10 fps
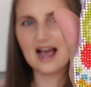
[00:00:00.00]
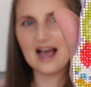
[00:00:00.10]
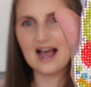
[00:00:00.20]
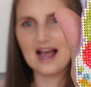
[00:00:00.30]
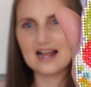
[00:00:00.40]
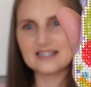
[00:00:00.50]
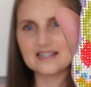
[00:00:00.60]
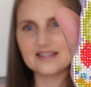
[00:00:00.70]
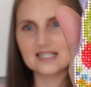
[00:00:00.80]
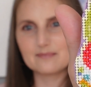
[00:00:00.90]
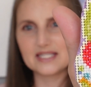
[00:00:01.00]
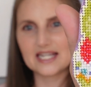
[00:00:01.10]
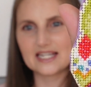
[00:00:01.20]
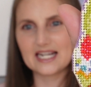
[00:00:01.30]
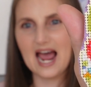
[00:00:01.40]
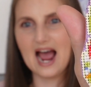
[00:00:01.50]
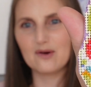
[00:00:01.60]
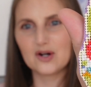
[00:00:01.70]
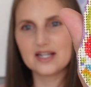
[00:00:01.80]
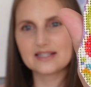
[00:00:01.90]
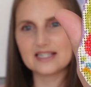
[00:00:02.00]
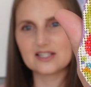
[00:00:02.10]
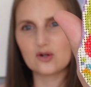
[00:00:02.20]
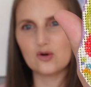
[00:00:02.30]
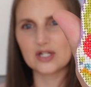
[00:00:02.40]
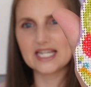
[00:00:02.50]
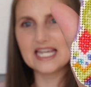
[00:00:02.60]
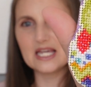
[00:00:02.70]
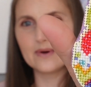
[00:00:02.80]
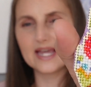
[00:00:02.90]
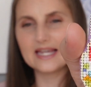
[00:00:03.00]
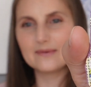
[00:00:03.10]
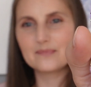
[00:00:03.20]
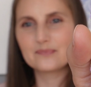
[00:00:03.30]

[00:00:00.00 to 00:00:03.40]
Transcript: and this particular Owlet is called Kiwi,